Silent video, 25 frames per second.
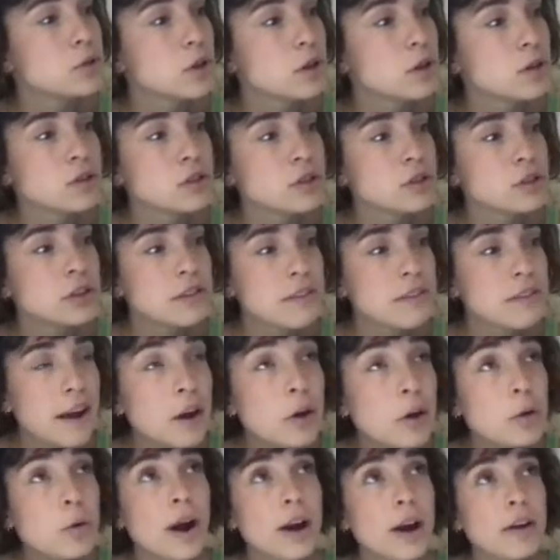was doing
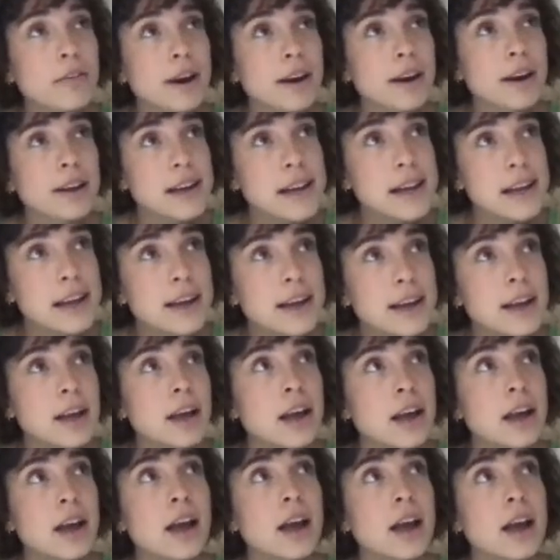that quite regularly.
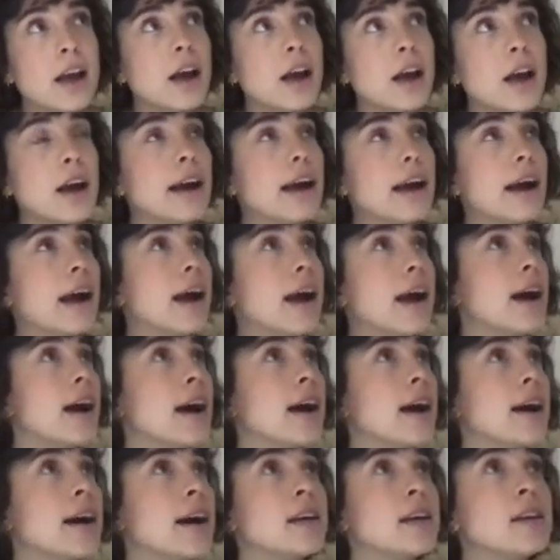
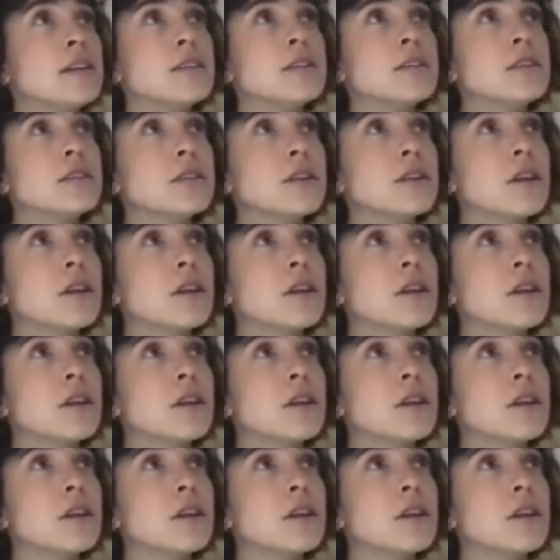And